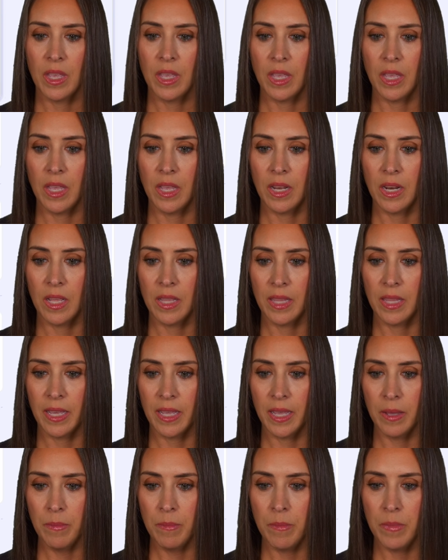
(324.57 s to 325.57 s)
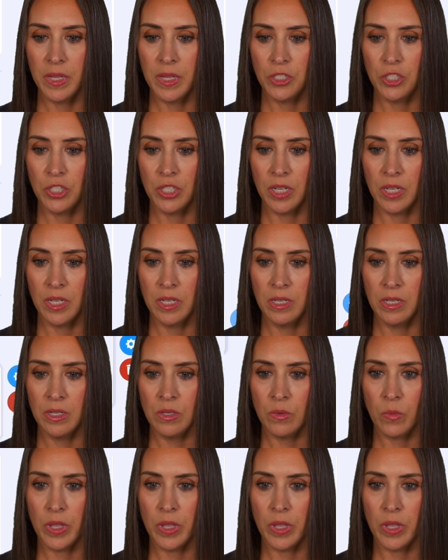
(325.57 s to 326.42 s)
And like I mentioned,